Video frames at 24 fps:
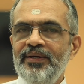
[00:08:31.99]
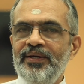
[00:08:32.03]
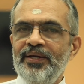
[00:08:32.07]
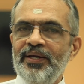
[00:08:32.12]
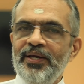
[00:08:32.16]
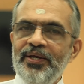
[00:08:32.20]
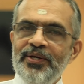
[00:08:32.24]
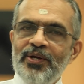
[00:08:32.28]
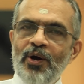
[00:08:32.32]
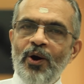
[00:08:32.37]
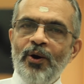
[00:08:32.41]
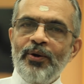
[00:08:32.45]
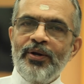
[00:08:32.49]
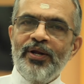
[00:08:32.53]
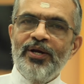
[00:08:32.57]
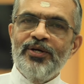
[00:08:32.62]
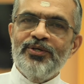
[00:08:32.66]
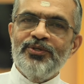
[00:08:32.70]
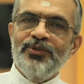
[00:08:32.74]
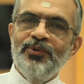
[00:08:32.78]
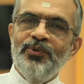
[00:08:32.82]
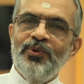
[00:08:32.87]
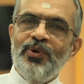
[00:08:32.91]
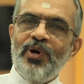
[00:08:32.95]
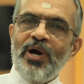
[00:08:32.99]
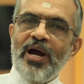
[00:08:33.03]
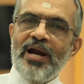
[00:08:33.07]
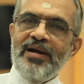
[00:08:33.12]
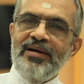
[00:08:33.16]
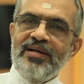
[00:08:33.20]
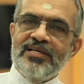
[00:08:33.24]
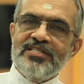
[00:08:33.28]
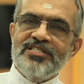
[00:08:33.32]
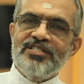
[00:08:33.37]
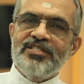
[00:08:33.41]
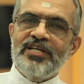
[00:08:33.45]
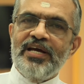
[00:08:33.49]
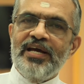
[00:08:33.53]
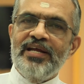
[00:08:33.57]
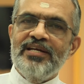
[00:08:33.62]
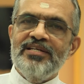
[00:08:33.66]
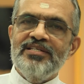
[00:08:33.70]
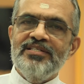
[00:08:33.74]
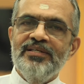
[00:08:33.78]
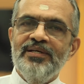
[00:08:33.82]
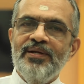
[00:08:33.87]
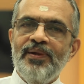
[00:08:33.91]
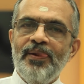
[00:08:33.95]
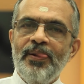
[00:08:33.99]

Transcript: In order to understand